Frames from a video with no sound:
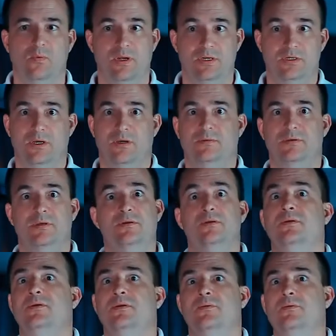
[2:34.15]
which you
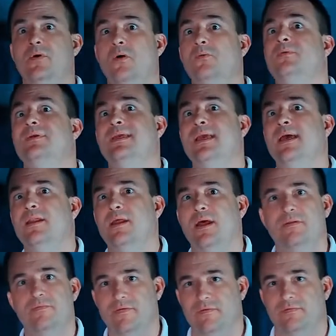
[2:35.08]
don't get
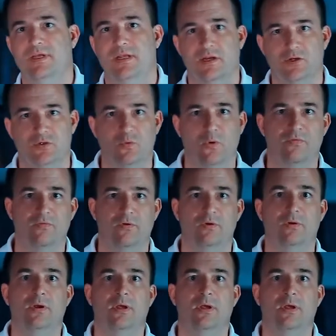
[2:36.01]
on a 15-inch woofer